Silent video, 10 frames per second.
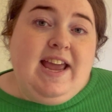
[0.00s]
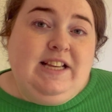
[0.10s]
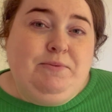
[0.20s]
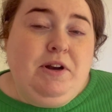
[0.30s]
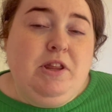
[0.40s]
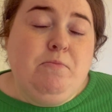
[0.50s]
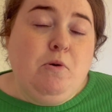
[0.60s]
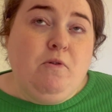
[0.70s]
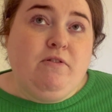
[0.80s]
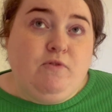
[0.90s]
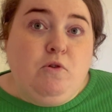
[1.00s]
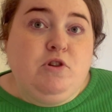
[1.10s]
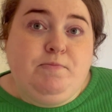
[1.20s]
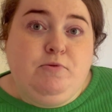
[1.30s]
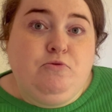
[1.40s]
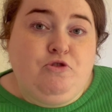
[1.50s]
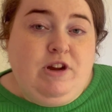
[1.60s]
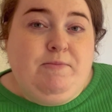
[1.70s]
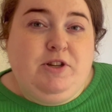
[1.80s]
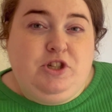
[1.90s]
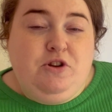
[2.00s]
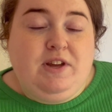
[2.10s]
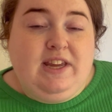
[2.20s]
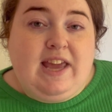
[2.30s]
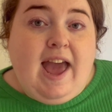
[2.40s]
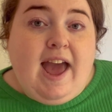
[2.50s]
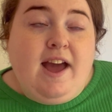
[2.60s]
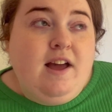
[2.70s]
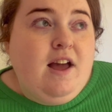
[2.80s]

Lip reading: It's one of the more affordable treatments you can get.